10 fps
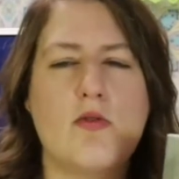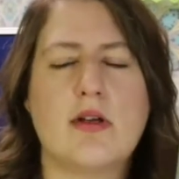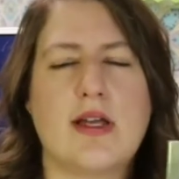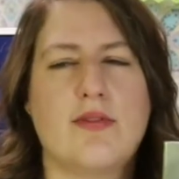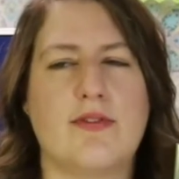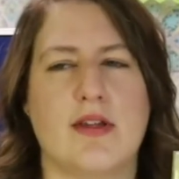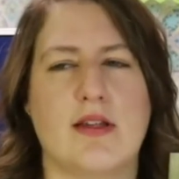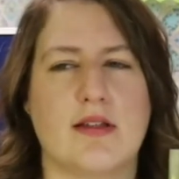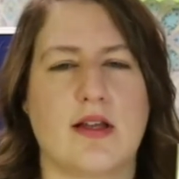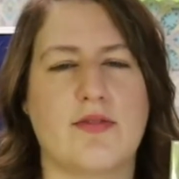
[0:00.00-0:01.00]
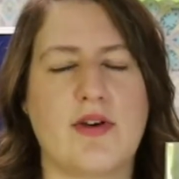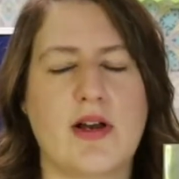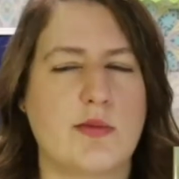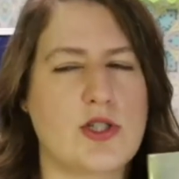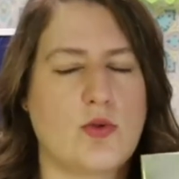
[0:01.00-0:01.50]
if I'm
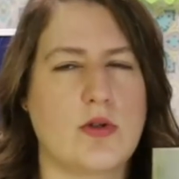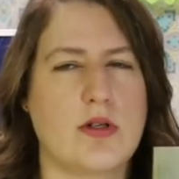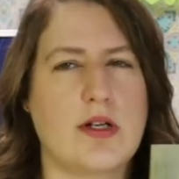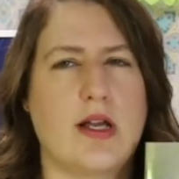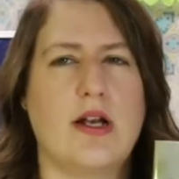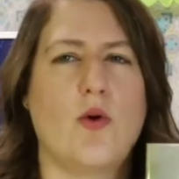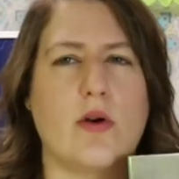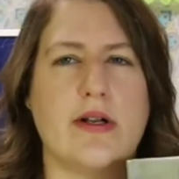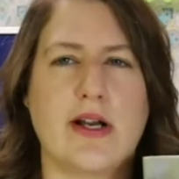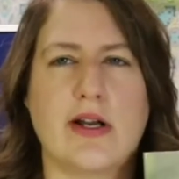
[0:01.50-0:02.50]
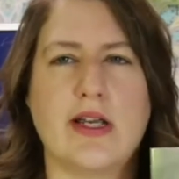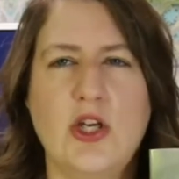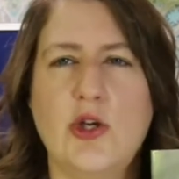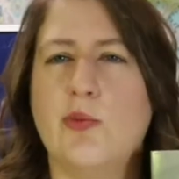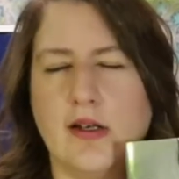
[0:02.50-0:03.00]
just an ordinary
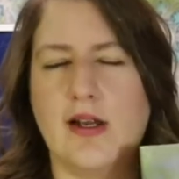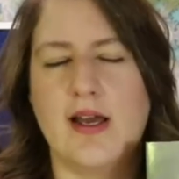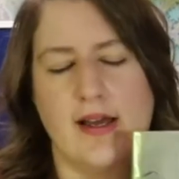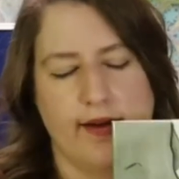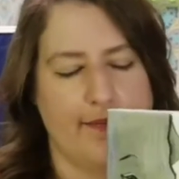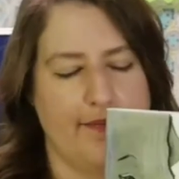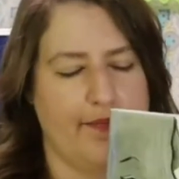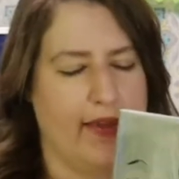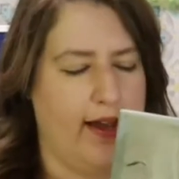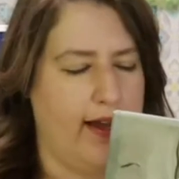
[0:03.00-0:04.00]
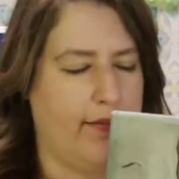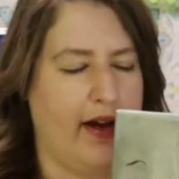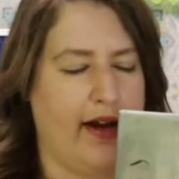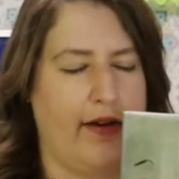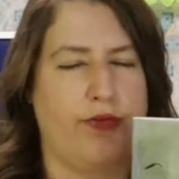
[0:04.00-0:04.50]
human, am
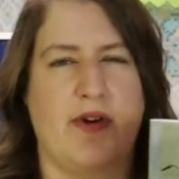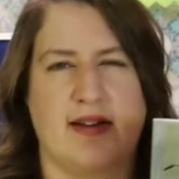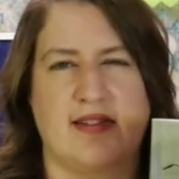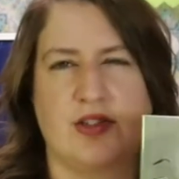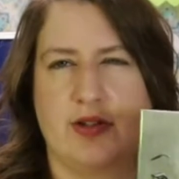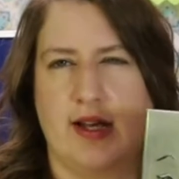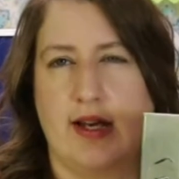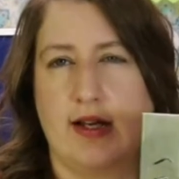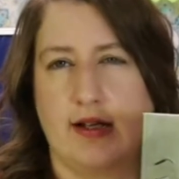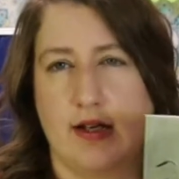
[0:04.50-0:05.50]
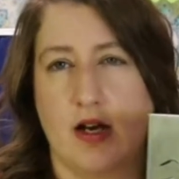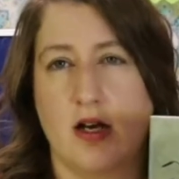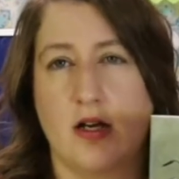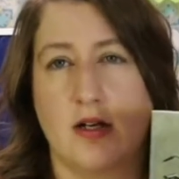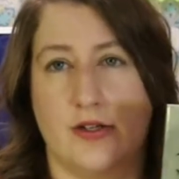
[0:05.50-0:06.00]
I faster than
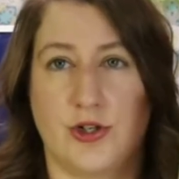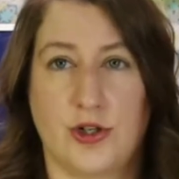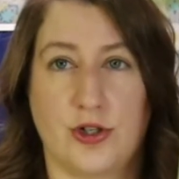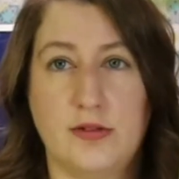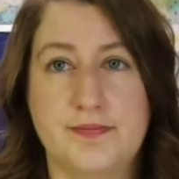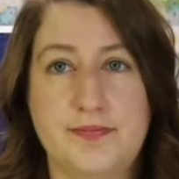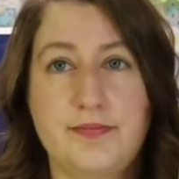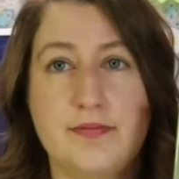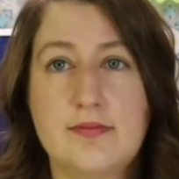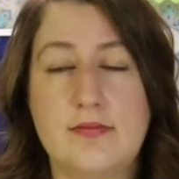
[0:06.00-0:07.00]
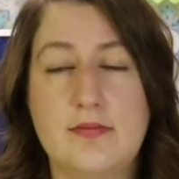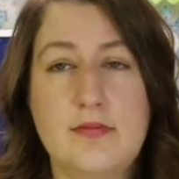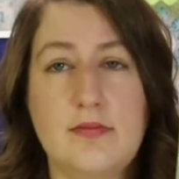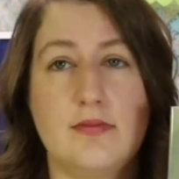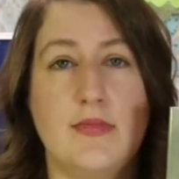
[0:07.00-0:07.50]
a turtle?
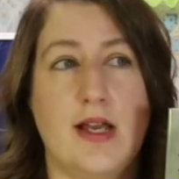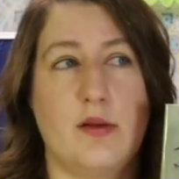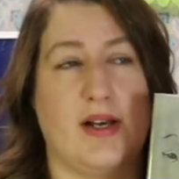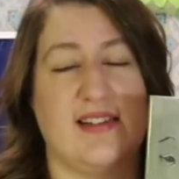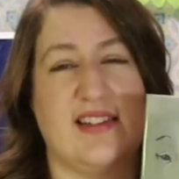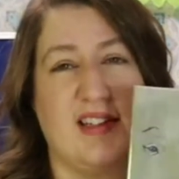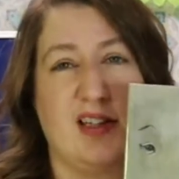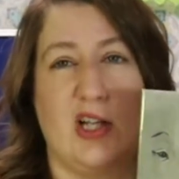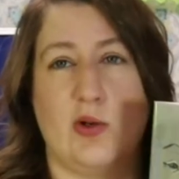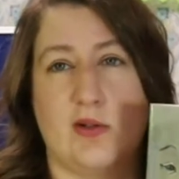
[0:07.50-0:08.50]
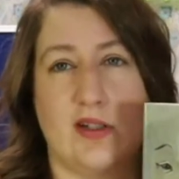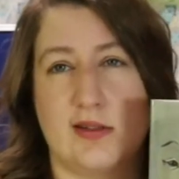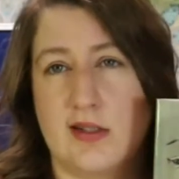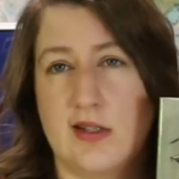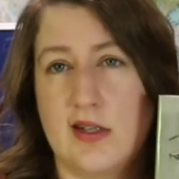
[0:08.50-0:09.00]
Am I slower
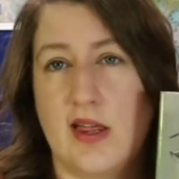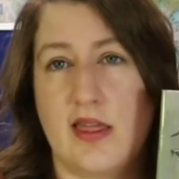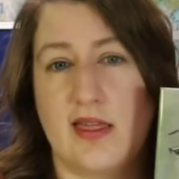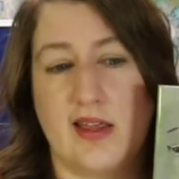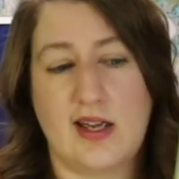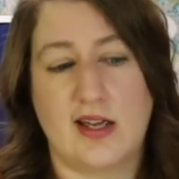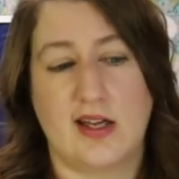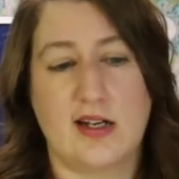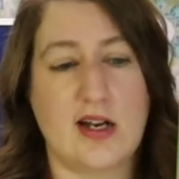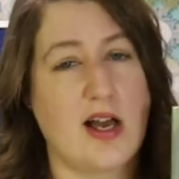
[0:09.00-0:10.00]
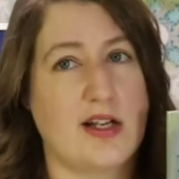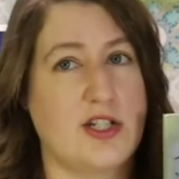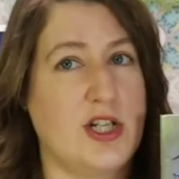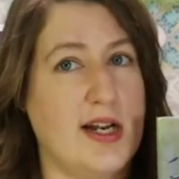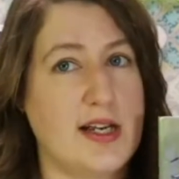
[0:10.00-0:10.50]
than a
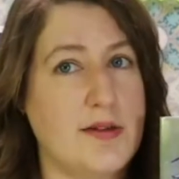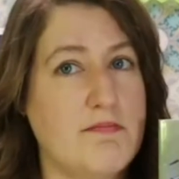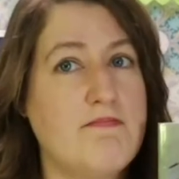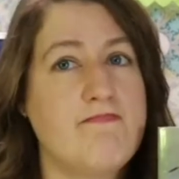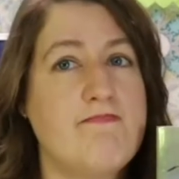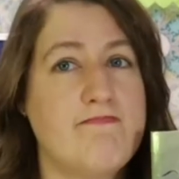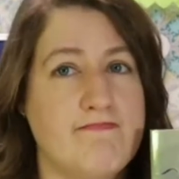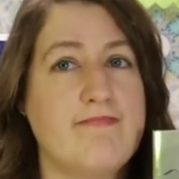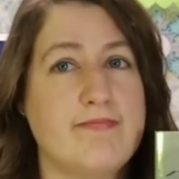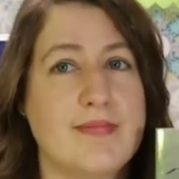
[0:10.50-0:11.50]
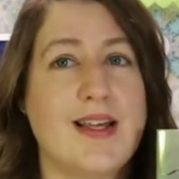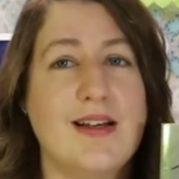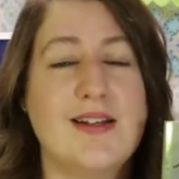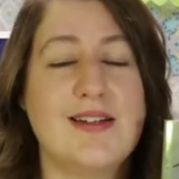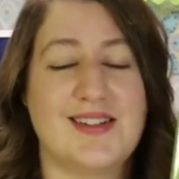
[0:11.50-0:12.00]
cheetah?
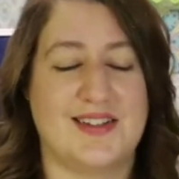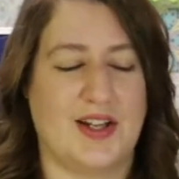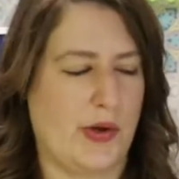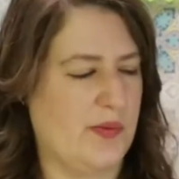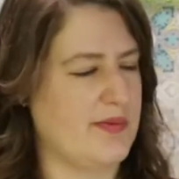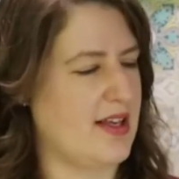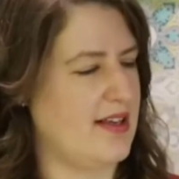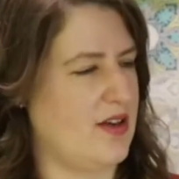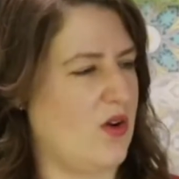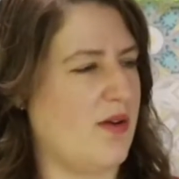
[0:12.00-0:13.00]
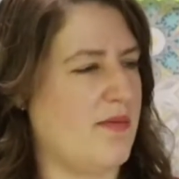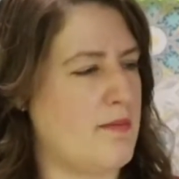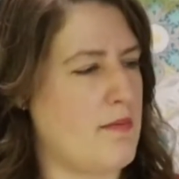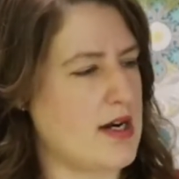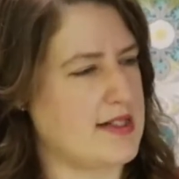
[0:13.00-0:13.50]
So,
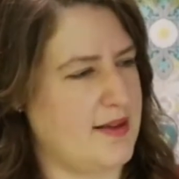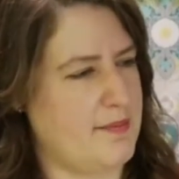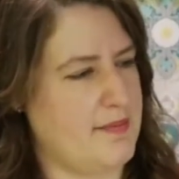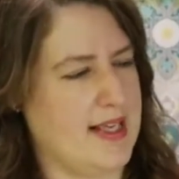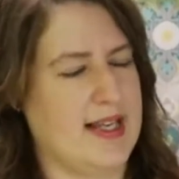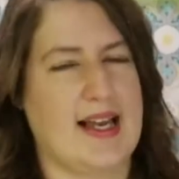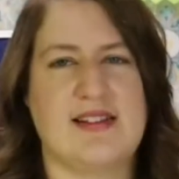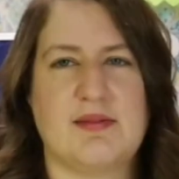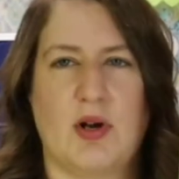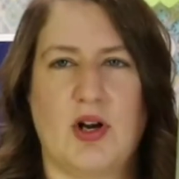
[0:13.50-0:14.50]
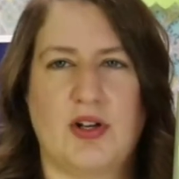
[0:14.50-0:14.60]
Marta, Big and Small.